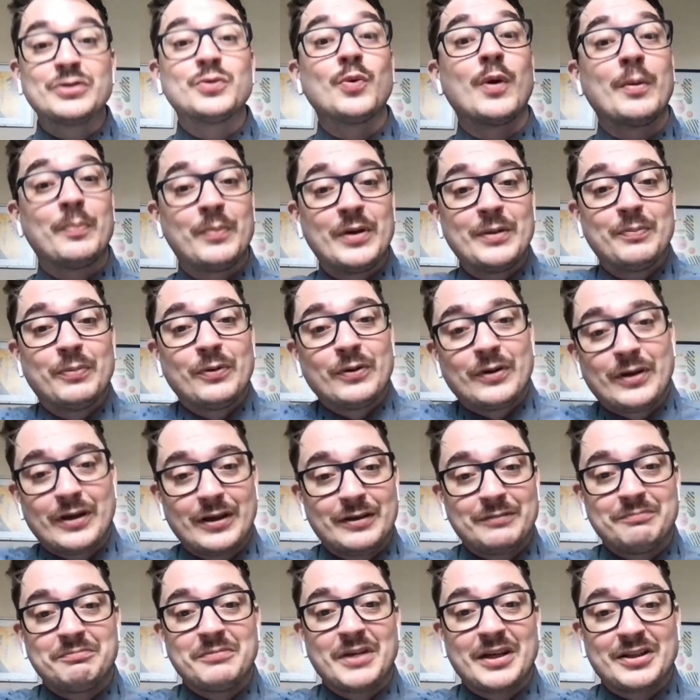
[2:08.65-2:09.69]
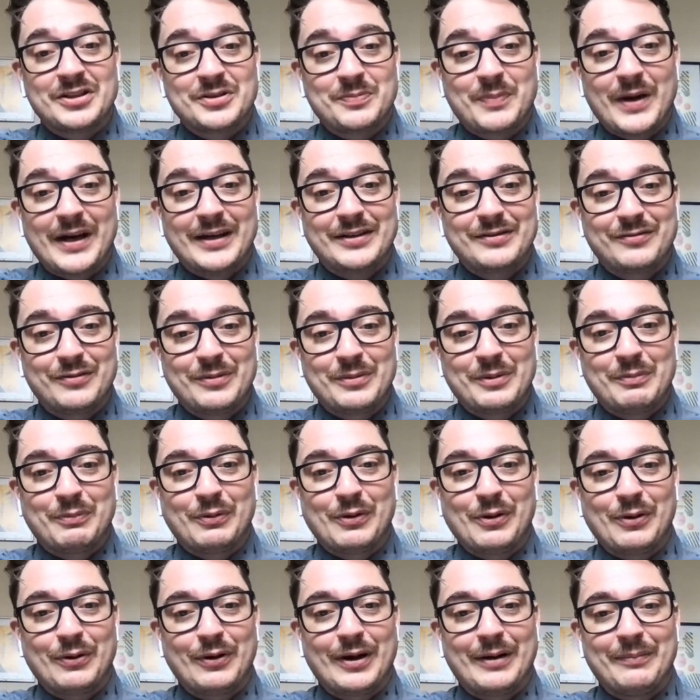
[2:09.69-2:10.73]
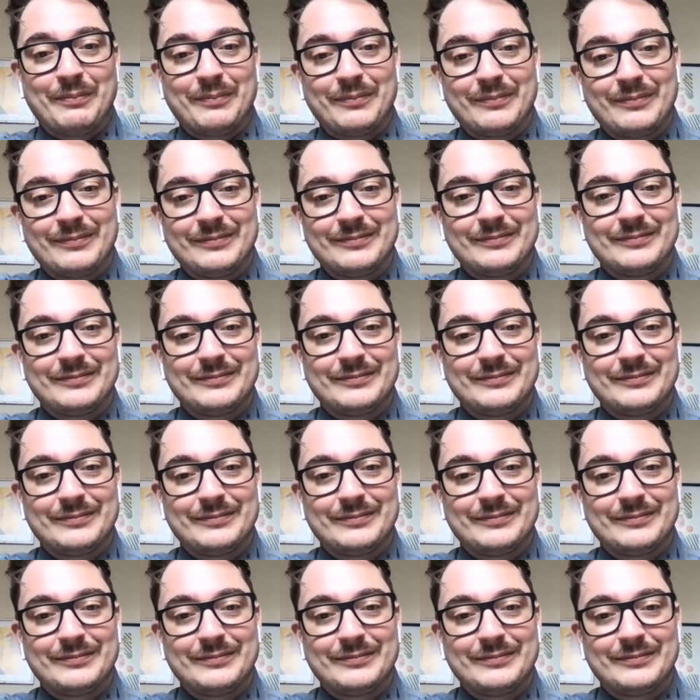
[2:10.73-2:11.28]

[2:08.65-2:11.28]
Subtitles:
just what people can expect from the program?